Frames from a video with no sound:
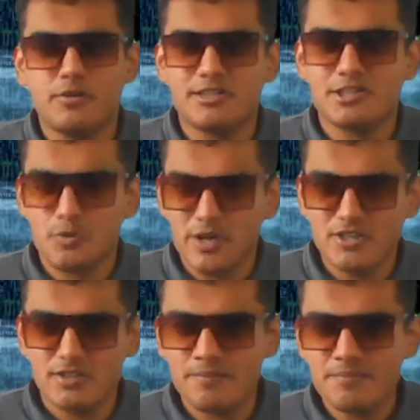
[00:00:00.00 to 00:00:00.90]
it into
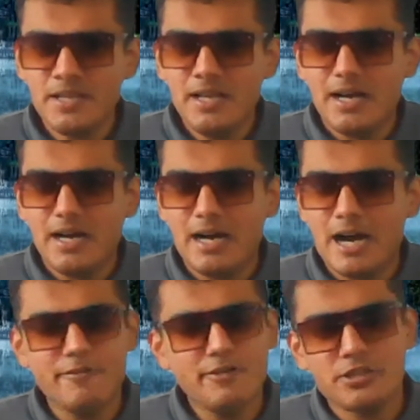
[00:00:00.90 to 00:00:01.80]
consideration.
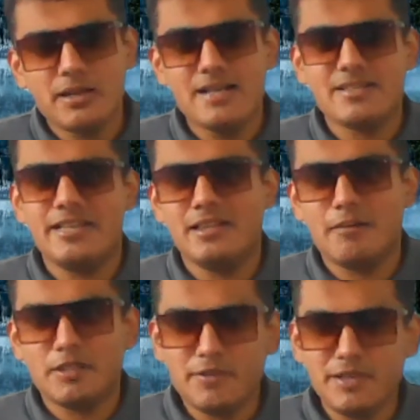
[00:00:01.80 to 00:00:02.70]
I wish you guys a
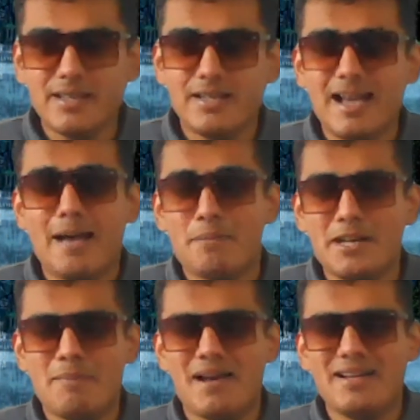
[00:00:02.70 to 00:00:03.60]
lovely weekend, a
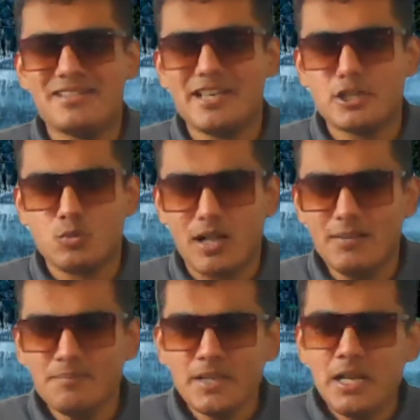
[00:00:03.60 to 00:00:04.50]
happy Independence Day as
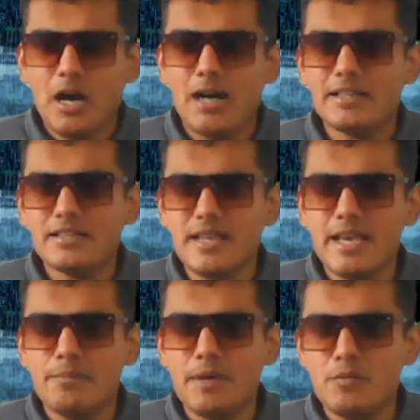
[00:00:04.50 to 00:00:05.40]
well. On this
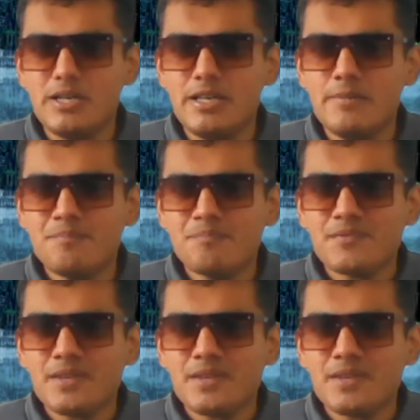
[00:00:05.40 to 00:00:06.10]
day, maybe